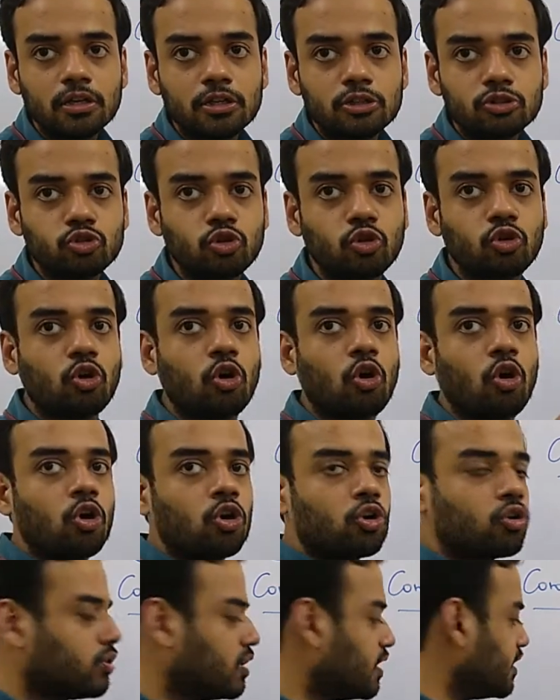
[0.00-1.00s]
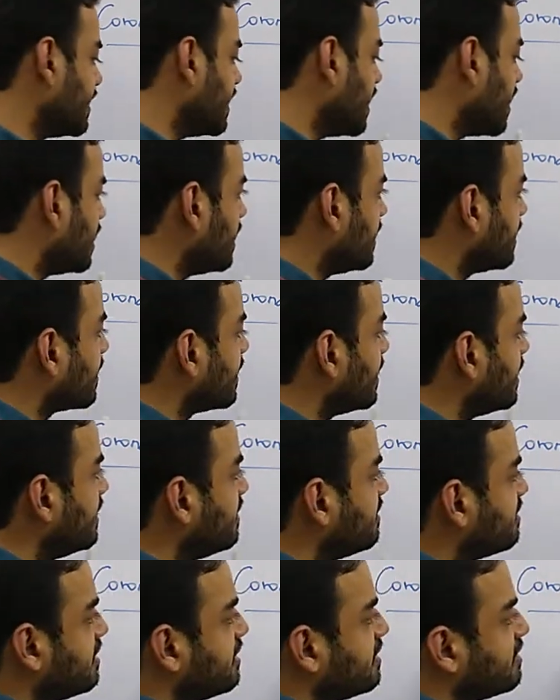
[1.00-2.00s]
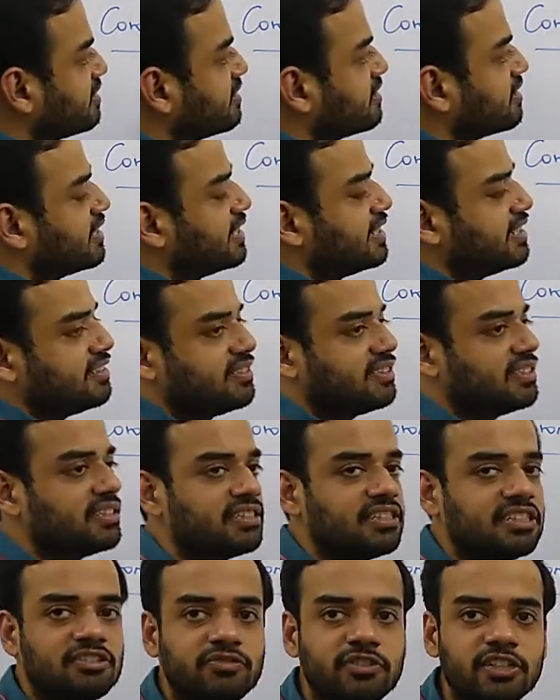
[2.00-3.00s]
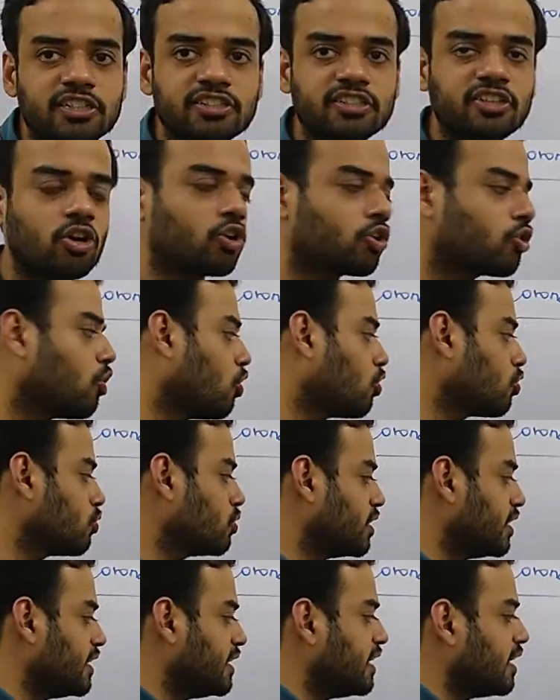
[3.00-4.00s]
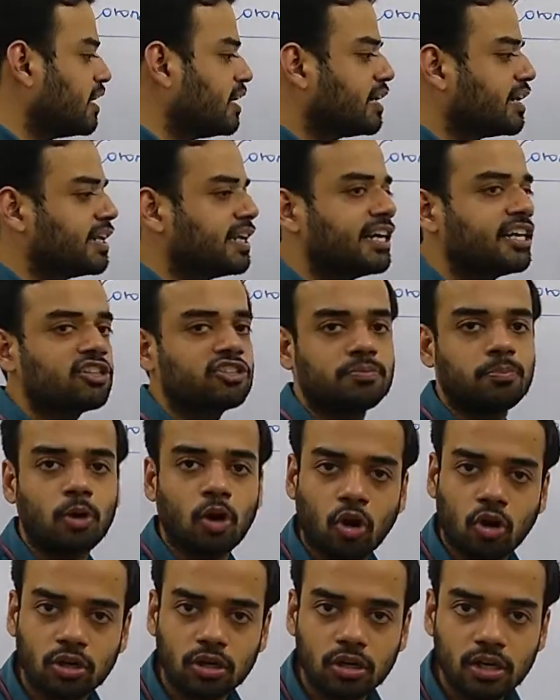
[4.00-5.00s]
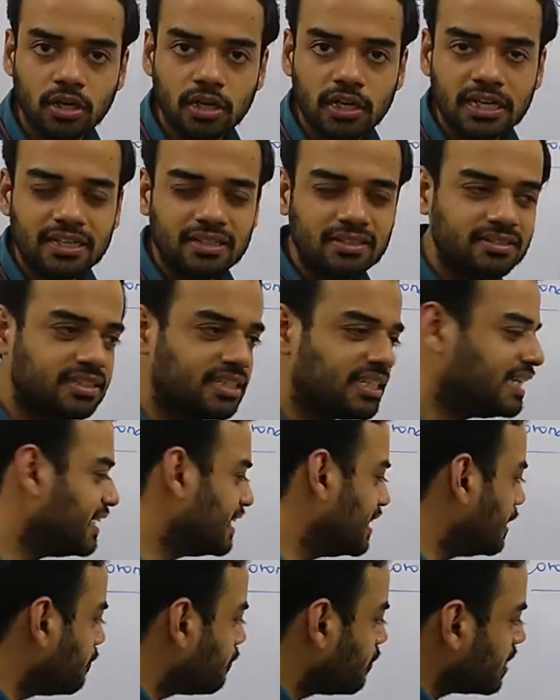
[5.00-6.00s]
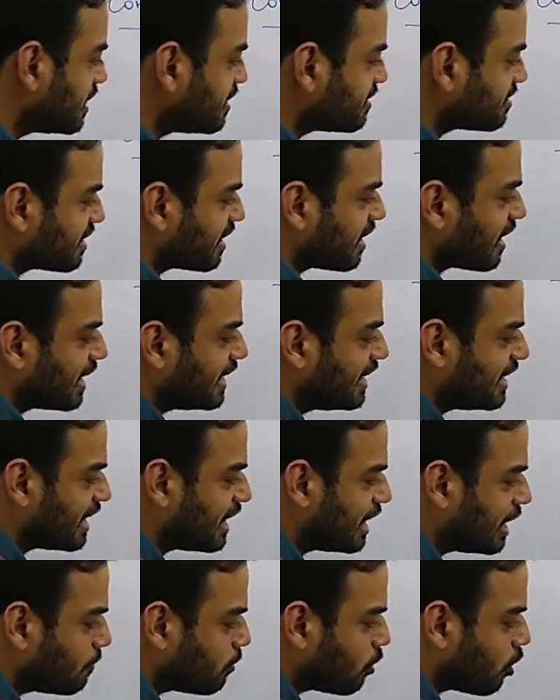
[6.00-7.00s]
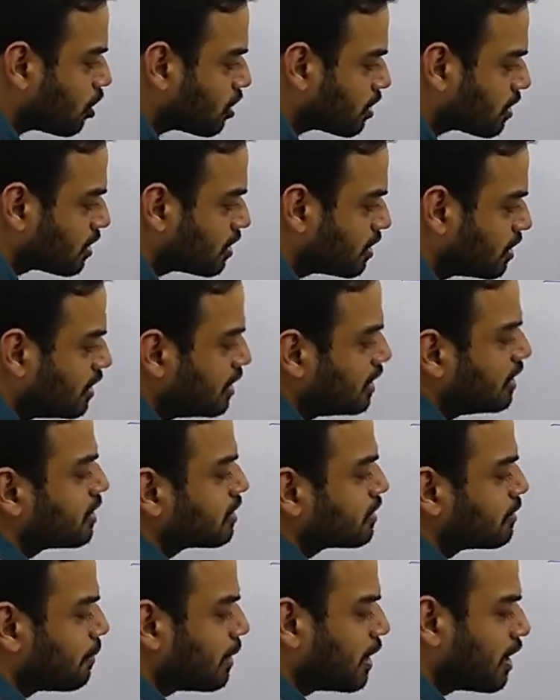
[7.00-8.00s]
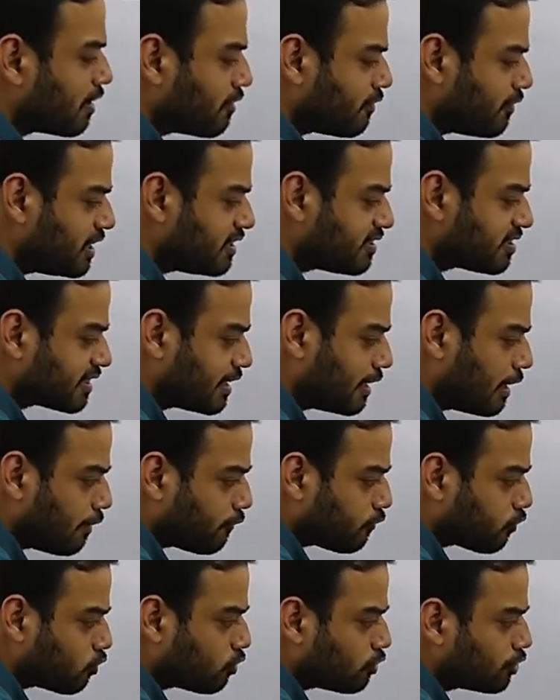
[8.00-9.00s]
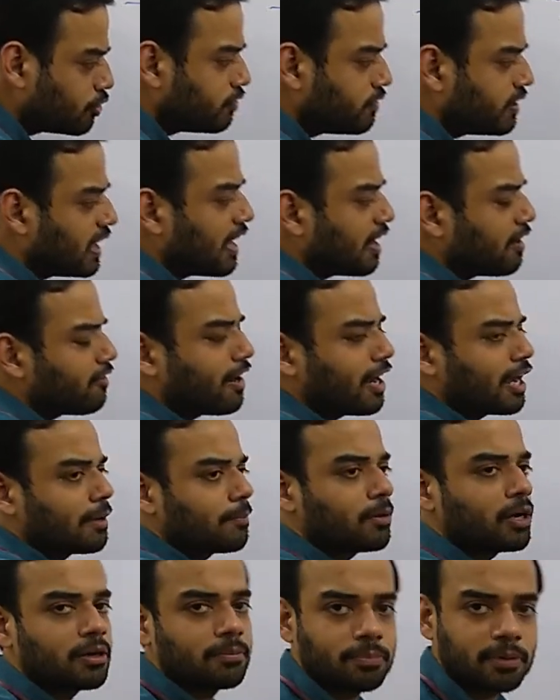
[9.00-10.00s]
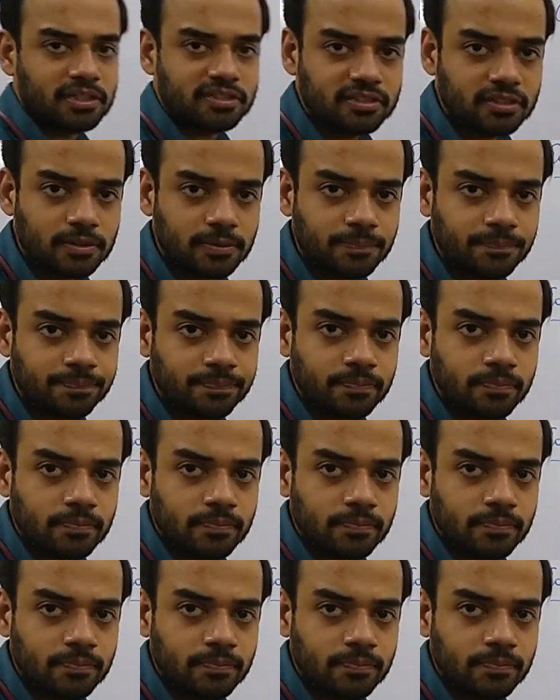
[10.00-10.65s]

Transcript: So coronary artery disease is a disease in which your coronary artery gets blocked. See, if it is slightly blocked, blood will still flow. You will have high blood pressure.